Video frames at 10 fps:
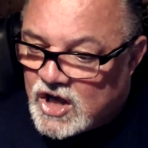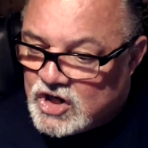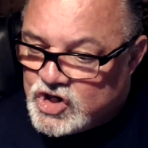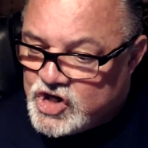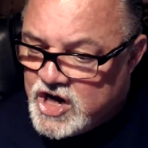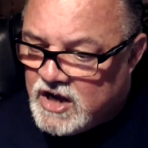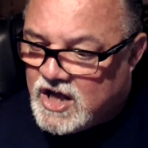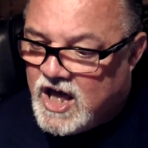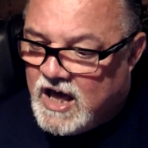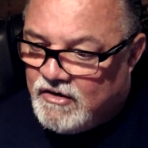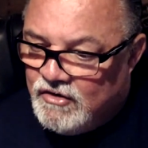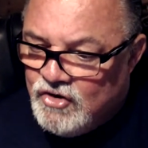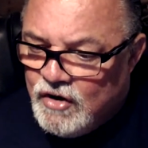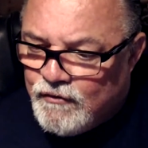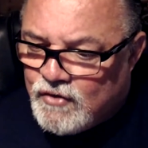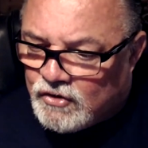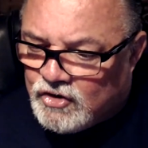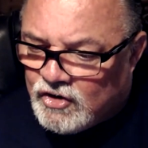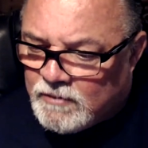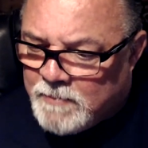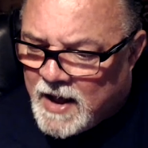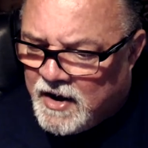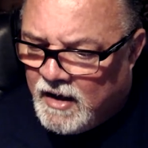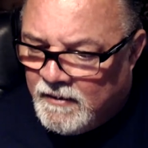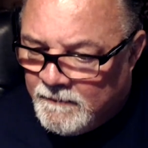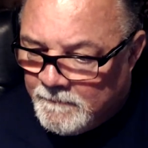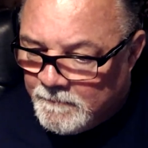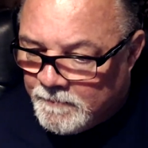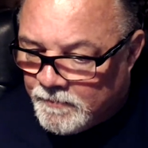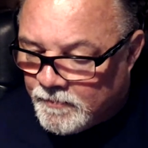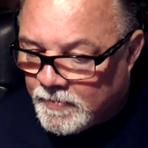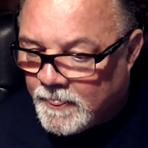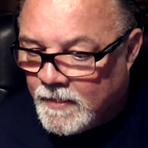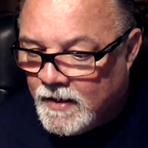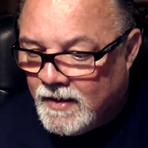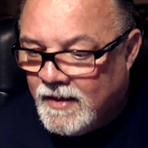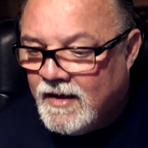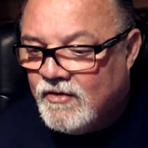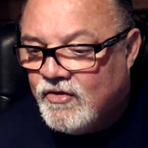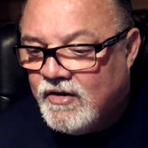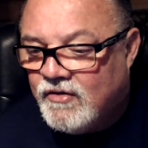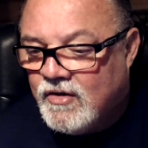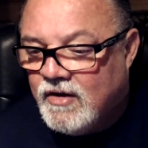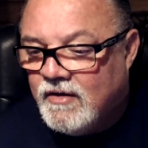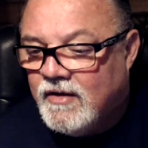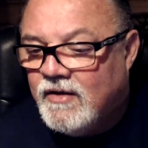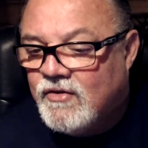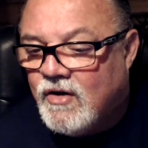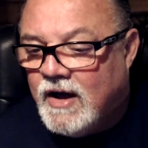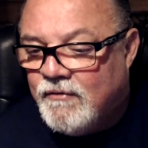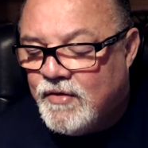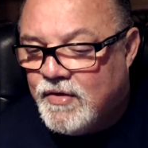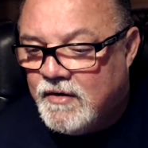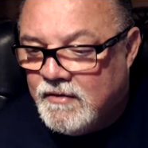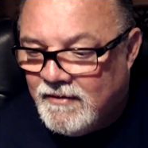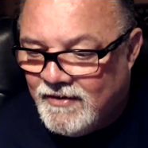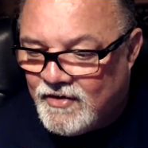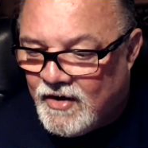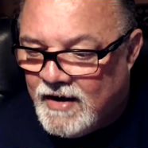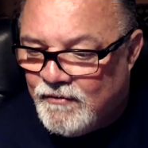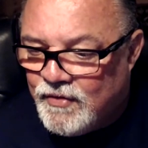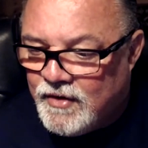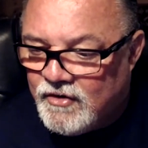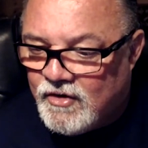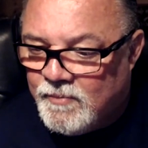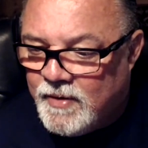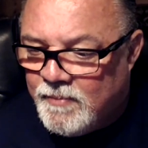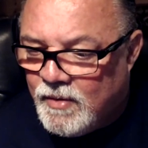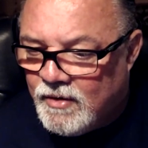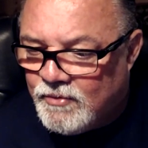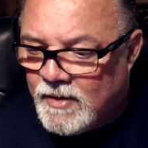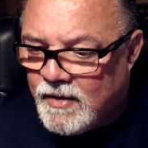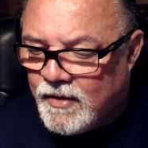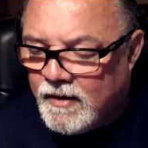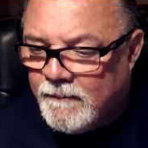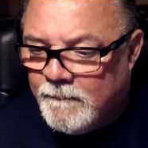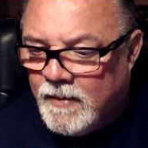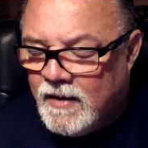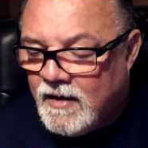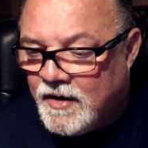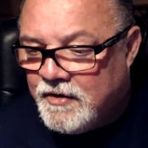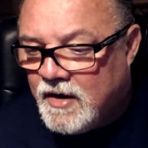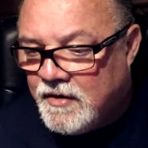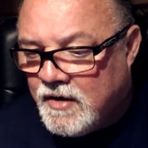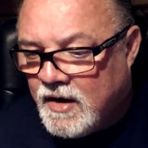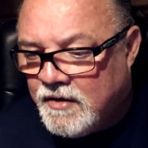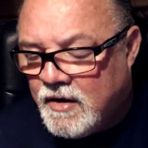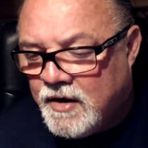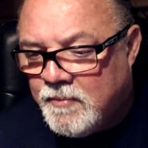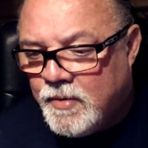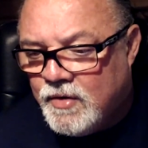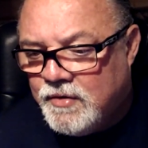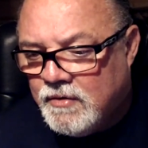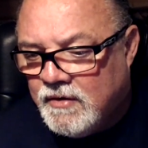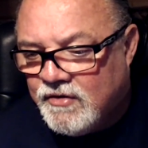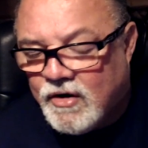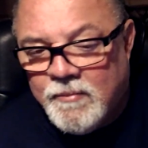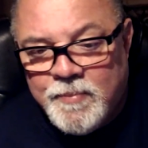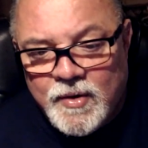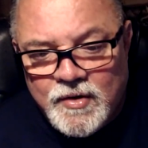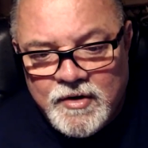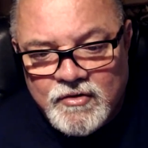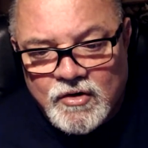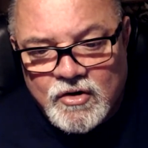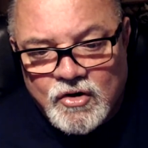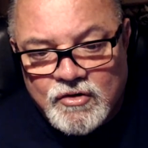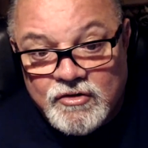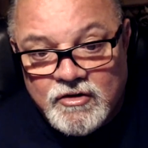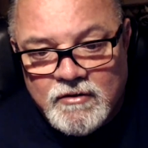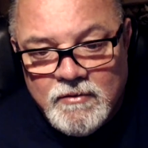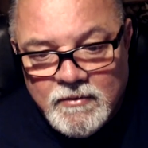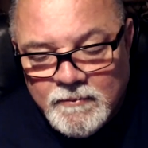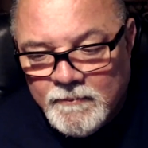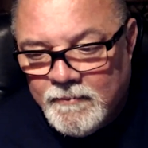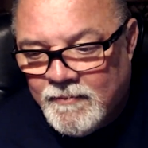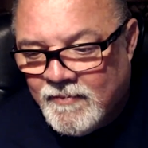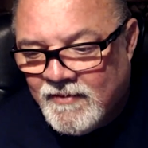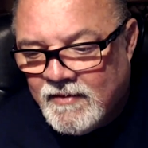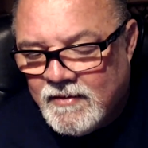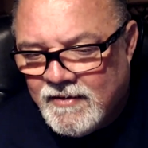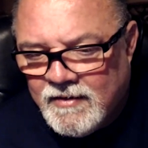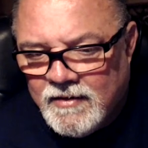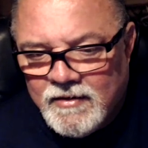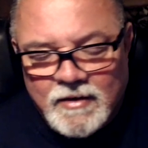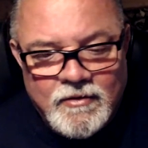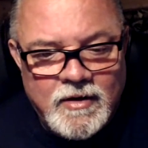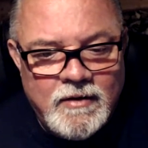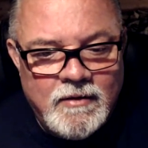"Shit, Kieran, you've got a spanner." He's got everything. He's got everything. He's got a pit bull as well, I think. And a bird. He's got a bird. He's got a cockatoo. Is that right?